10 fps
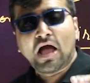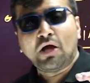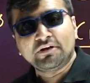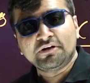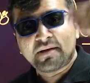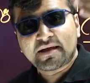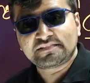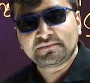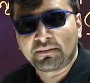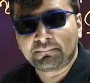many
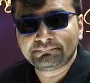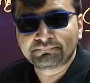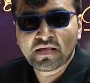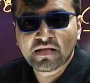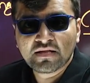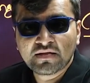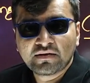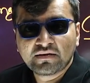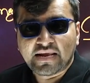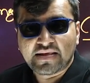maximum
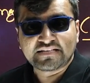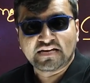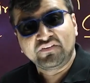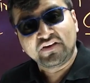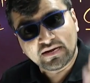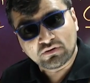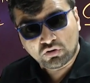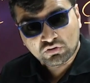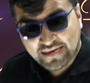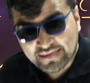tangent we can draw?
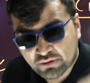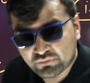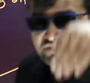Write down in the